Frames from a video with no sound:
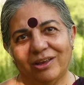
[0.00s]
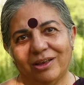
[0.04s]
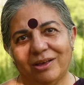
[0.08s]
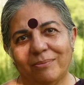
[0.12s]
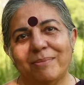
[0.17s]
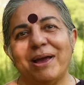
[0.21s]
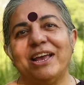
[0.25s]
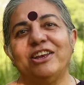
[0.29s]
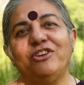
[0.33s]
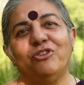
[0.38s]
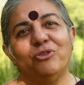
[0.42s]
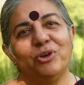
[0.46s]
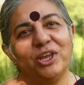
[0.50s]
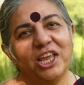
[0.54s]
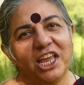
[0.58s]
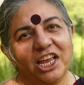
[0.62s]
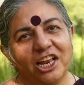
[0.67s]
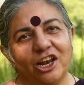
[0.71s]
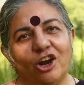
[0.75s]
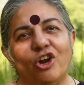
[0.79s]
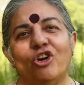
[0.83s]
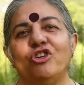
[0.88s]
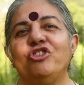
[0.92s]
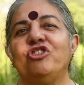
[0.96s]
by doing
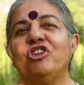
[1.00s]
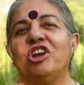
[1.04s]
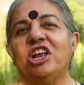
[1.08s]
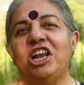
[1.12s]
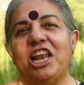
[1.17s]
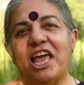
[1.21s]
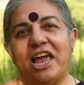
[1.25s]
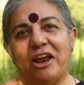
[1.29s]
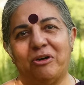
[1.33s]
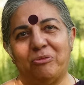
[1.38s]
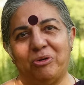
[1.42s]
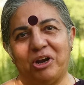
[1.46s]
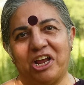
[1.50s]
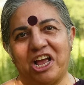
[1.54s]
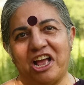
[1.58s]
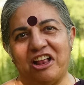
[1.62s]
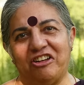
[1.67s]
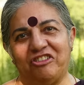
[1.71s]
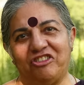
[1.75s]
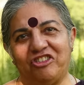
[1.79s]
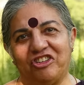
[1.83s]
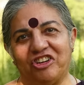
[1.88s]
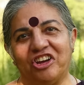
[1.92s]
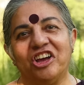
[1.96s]
ecological
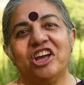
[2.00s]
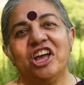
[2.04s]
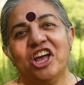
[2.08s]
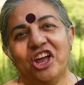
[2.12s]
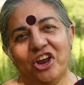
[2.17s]
agriculture,